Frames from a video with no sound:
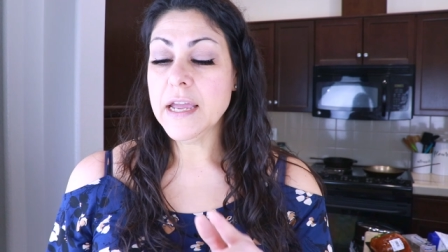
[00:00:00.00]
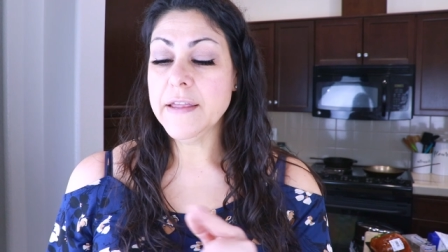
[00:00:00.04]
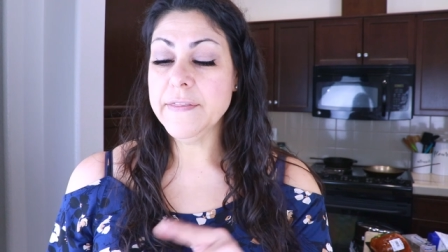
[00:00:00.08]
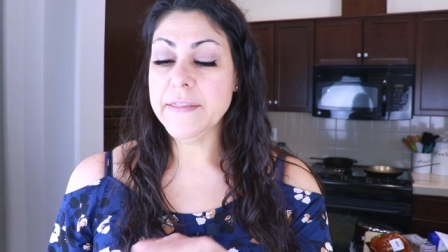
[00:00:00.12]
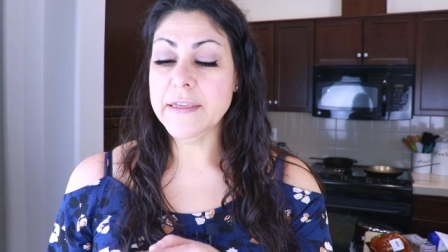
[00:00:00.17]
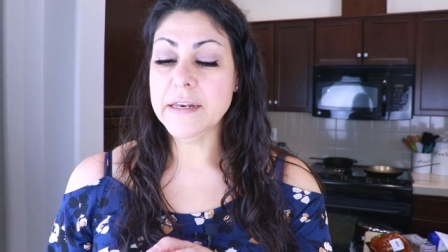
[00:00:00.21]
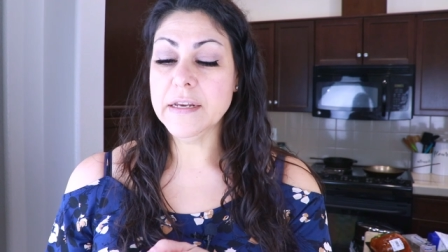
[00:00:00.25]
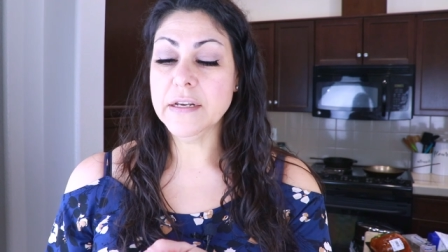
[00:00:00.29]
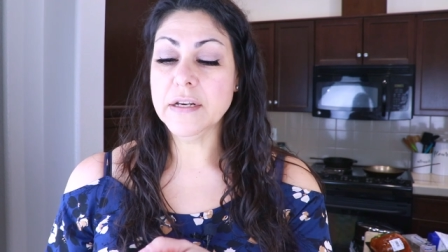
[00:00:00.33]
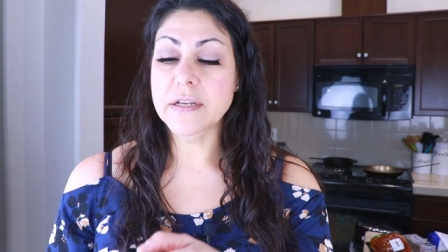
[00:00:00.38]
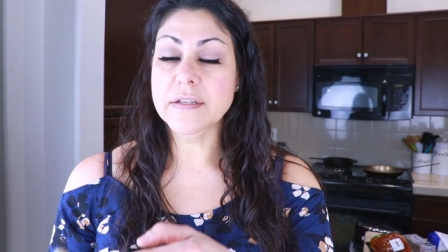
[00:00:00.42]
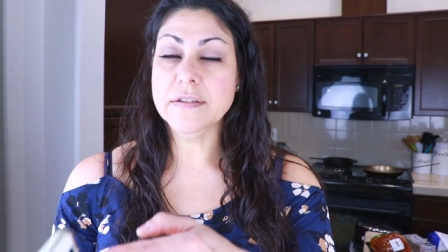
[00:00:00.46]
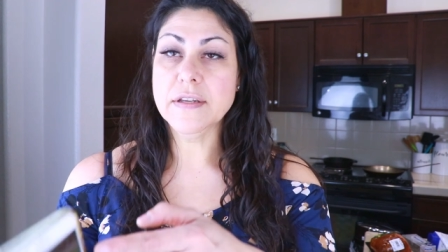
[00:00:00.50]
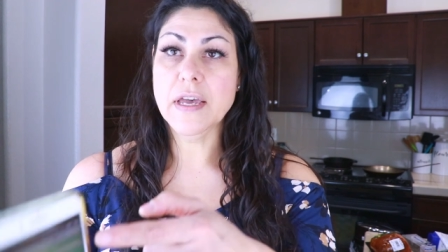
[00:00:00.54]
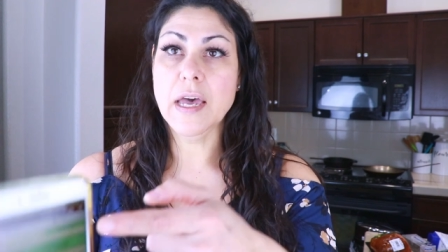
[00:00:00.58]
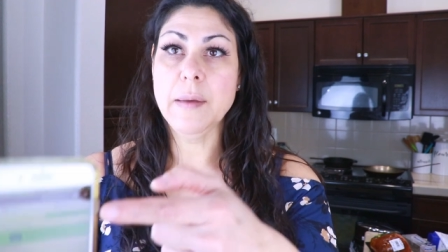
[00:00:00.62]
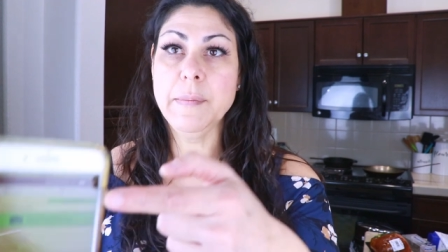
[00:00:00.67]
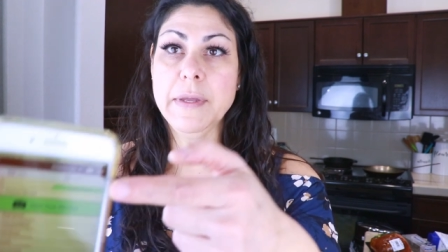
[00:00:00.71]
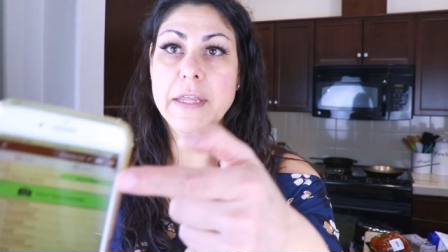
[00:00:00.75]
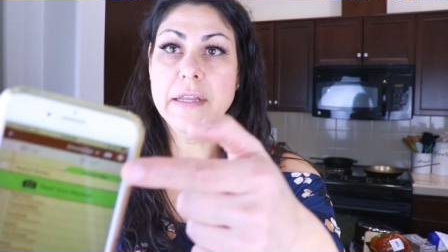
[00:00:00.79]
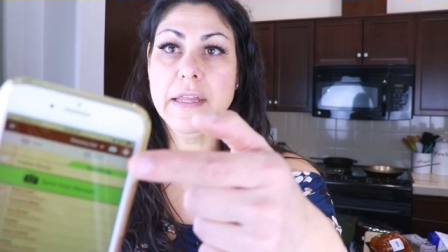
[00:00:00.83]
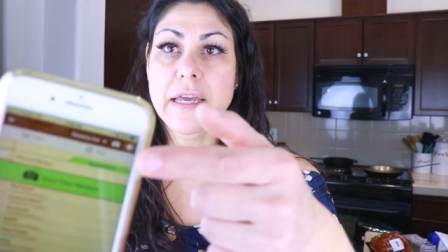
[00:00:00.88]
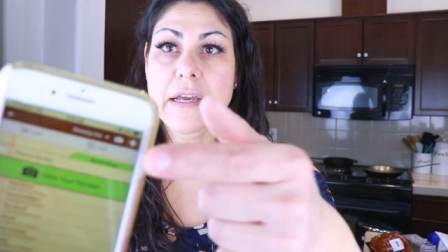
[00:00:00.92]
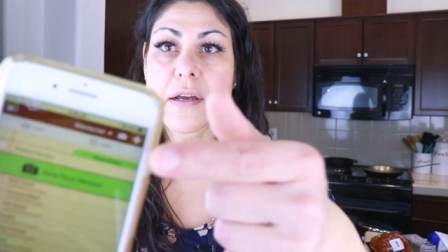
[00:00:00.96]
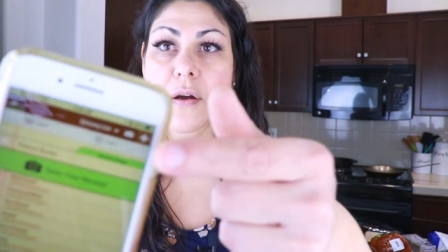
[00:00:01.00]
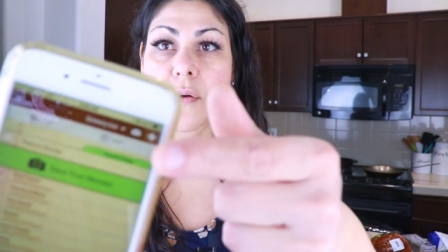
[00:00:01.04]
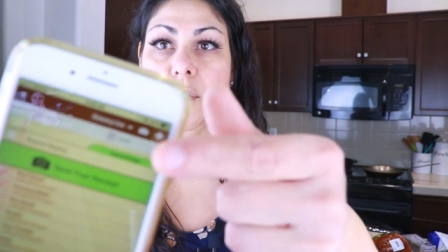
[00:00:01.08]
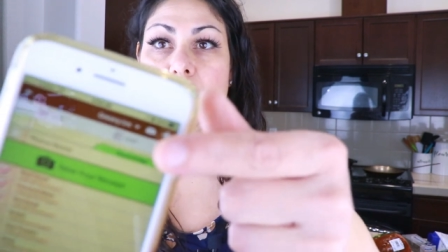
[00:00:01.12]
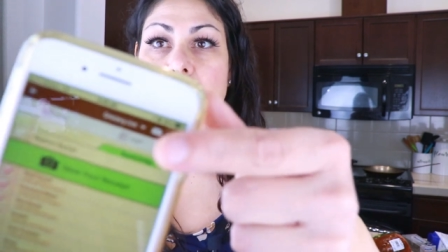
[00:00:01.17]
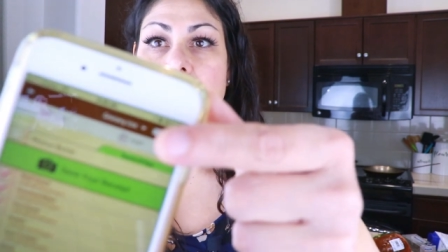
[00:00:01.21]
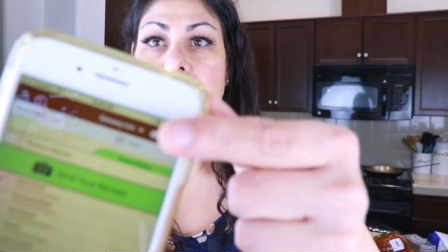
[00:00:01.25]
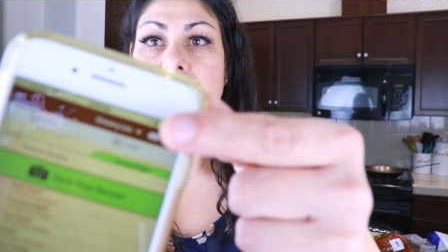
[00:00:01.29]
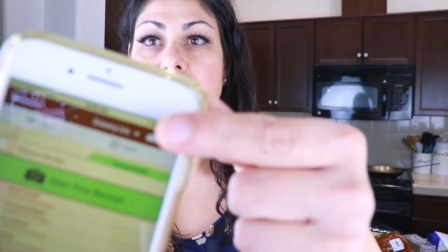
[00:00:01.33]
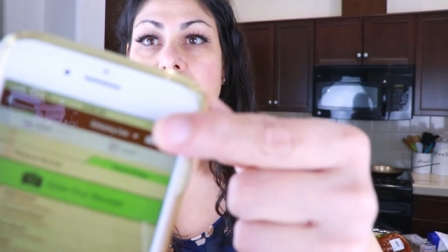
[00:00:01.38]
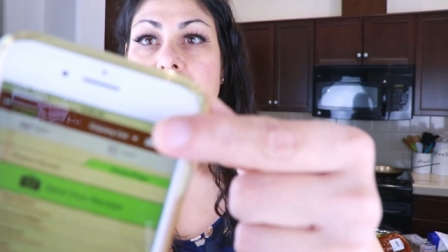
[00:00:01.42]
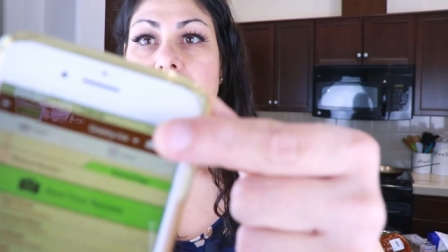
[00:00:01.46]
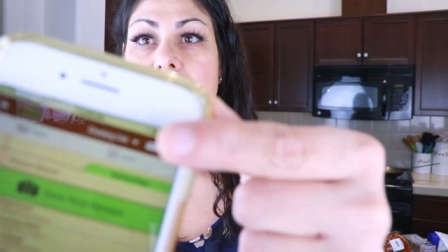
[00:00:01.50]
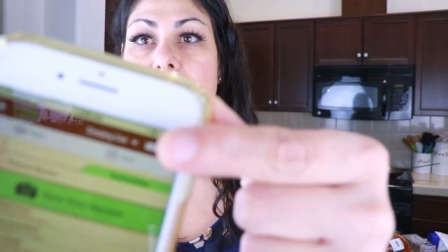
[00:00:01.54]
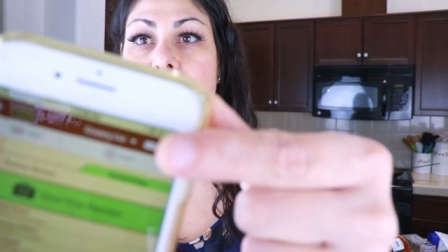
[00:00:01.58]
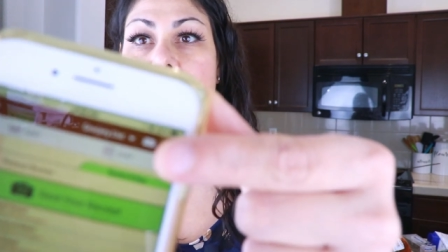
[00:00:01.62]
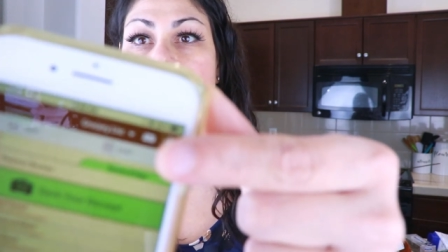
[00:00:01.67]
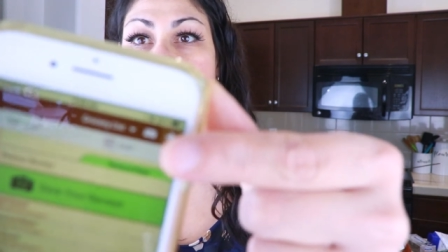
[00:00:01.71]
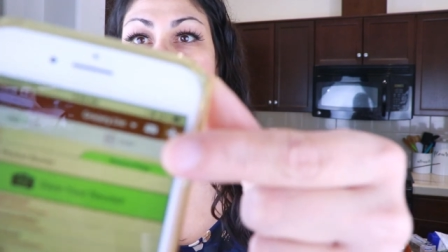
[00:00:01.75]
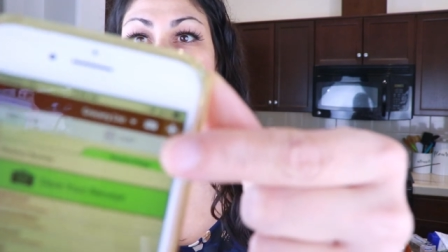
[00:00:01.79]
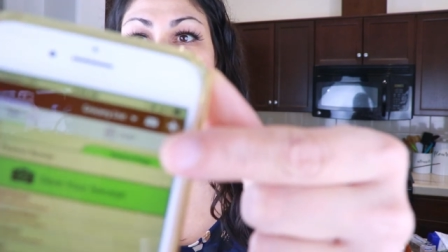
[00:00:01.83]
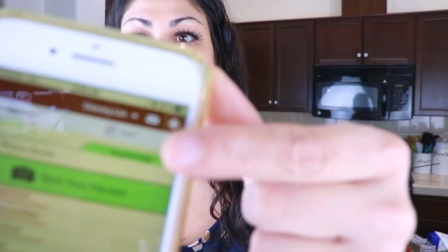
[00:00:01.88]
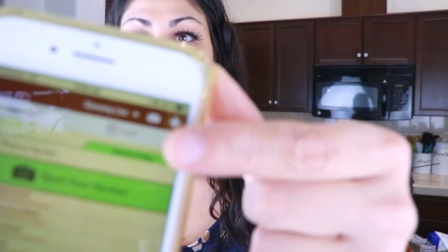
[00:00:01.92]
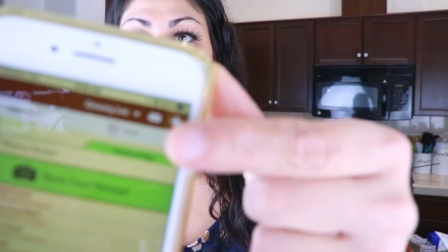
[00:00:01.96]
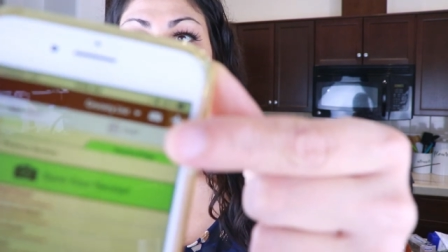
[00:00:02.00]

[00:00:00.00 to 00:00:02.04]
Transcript: And then it'll tell me like a running number